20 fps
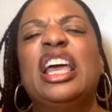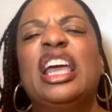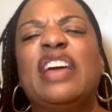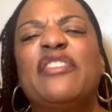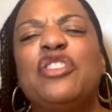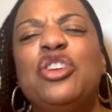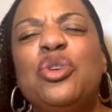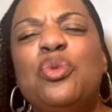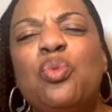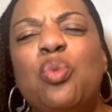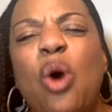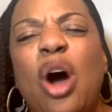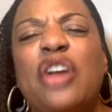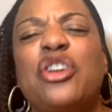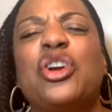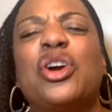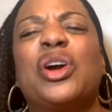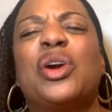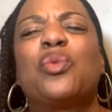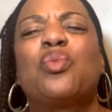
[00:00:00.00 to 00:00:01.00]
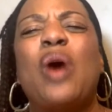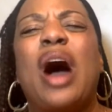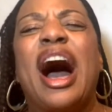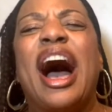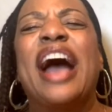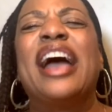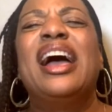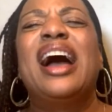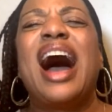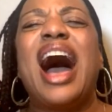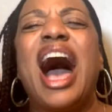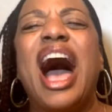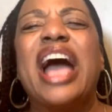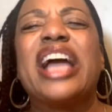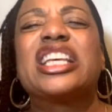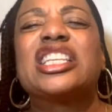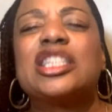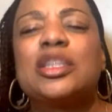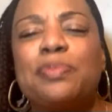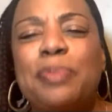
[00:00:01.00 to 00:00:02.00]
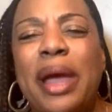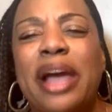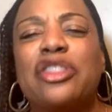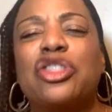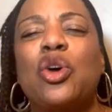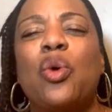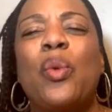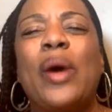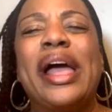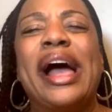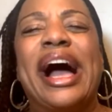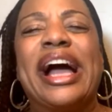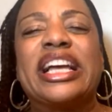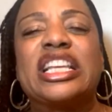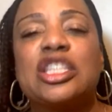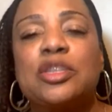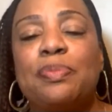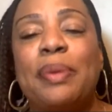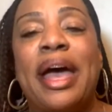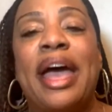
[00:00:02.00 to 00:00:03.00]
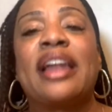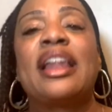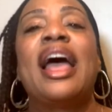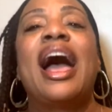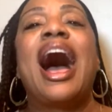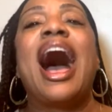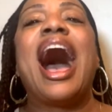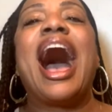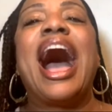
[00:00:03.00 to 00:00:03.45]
If you wonder why I expect the way I expect,